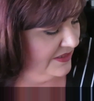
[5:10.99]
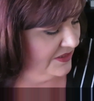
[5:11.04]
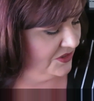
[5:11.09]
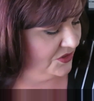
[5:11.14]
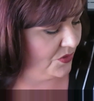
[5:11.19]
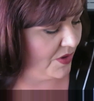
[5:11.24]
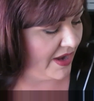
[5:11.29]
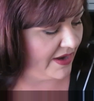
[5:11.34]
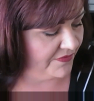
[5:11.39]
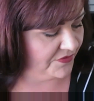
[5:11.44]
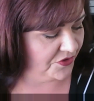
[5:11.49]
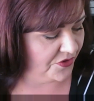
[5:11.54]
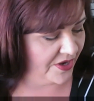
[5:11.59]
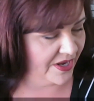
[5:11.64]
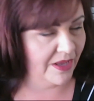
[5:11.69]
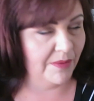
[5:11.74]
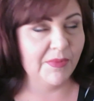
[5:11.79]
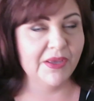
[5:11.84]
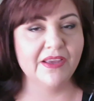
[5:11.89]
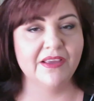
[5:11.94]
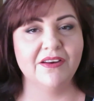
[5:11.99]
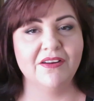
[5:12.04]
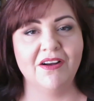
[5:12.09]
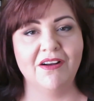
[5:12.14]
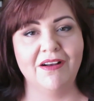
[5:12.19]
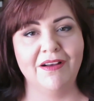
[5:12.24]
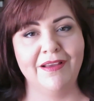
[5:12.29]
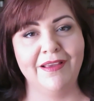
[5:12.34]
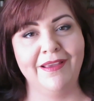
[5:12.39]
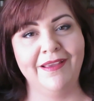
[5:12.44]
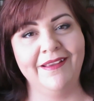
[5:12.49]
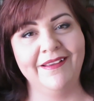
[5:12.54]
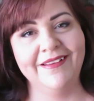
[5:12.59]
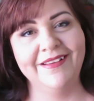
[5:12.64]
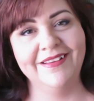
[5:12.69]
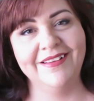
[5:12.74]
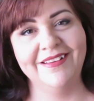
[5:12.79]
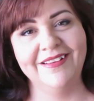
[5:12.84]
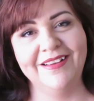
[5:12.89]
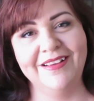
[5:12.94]
So after hemming and
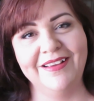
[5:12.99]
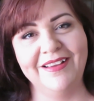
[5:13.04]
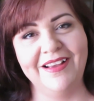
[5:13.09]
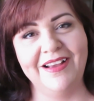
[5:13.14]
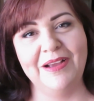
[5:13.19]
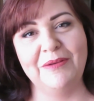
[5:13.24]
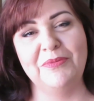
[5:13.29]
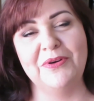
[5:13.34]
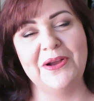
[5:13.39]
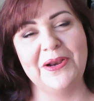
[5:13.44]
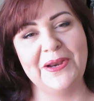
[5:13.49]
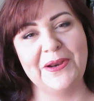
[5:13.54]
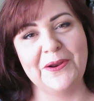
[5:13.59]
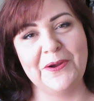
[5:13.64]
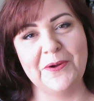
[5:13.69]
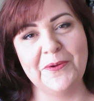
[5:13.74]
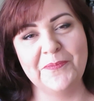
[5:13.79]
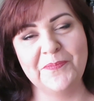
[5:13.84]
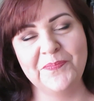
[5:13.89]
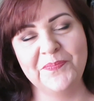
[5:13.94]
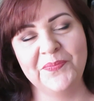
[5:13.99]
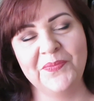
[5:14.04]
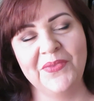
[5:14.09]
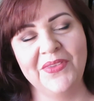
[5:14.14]
hawing, I brought it home.